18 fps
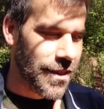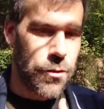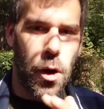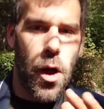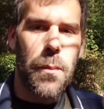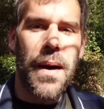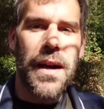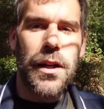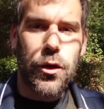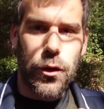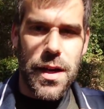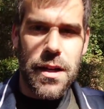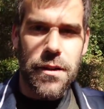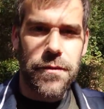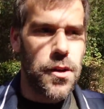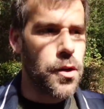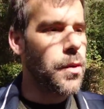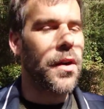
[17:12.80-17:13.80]
to all my
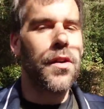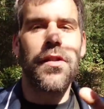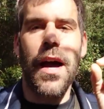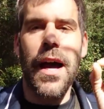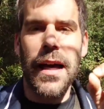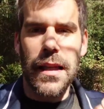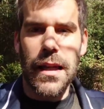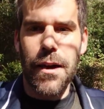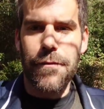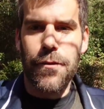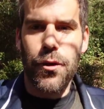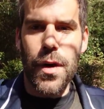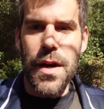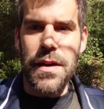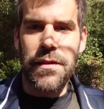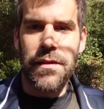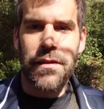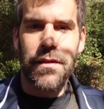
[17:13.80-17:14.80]
Greek viewers, I love
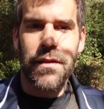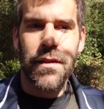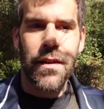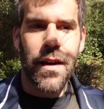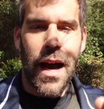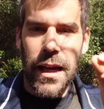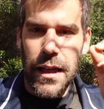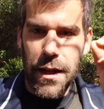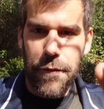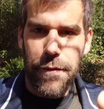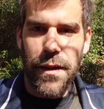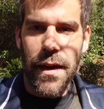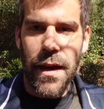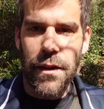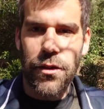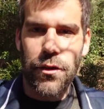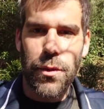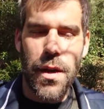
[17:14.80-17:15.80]
Greece. I love
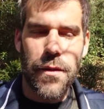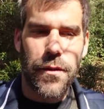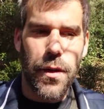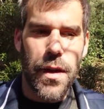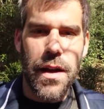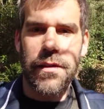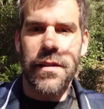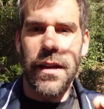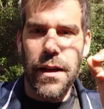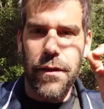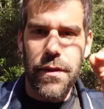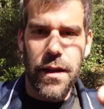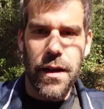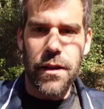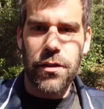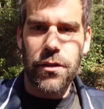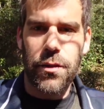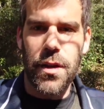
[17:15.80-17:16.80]
the history of Greece. I love
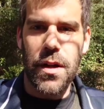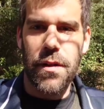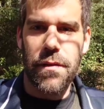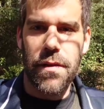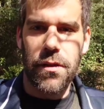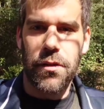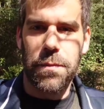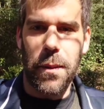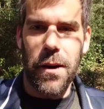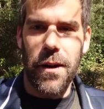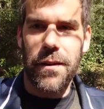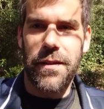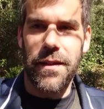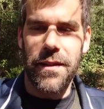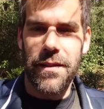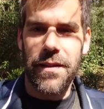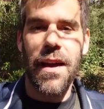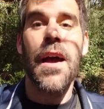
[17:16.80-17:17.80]
the history of the
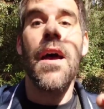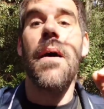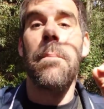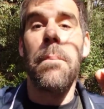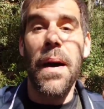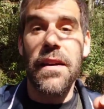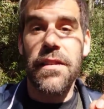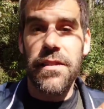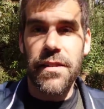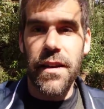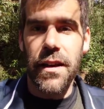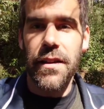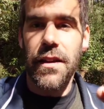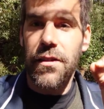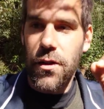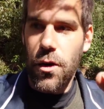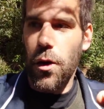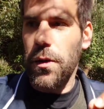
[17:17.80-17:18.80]
Spartans. My
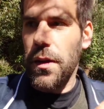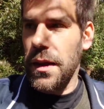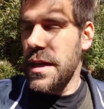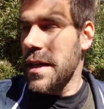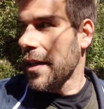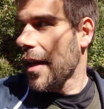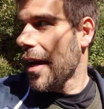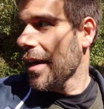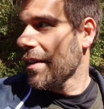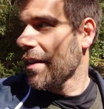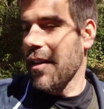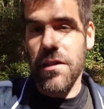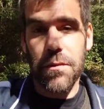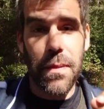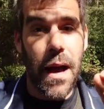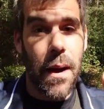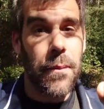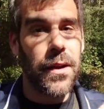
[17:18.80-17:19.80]
son is called
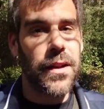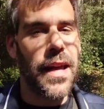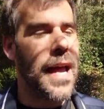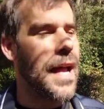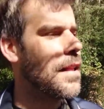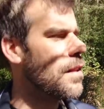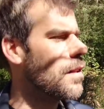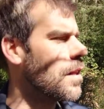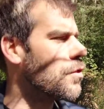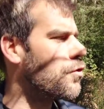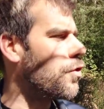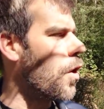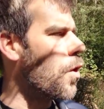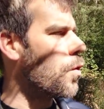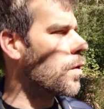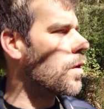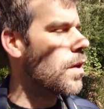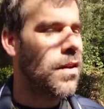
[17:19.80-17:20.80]
Leonidas, but I'm going to end on a
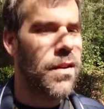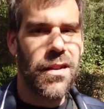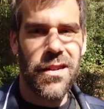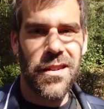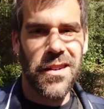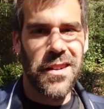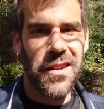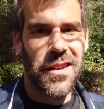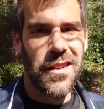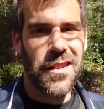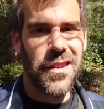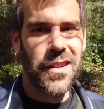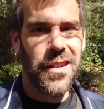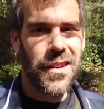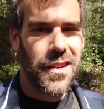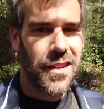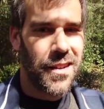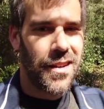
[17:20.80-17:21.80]
joke.
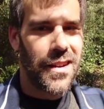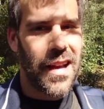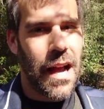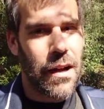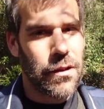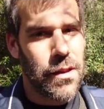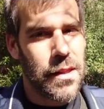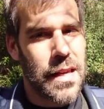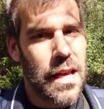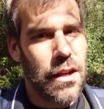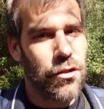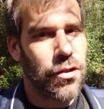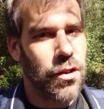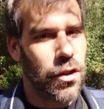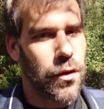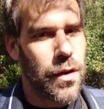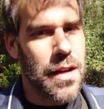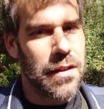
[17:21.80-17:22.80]
How do the
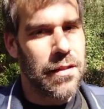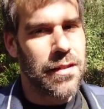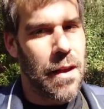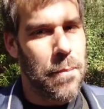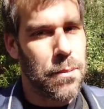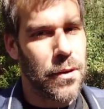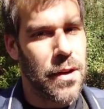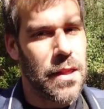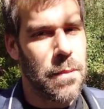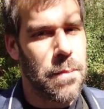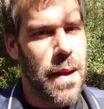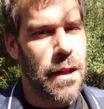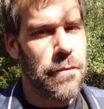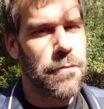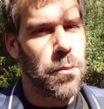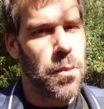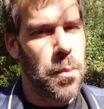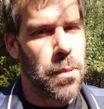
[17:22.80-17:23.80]
ancient Greeks separate the
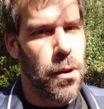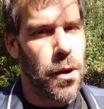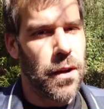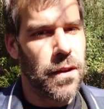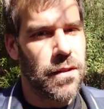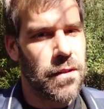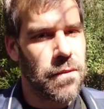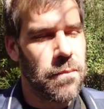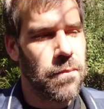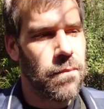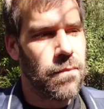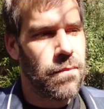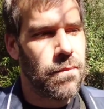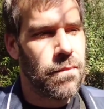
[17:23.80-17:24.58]
men from the boys?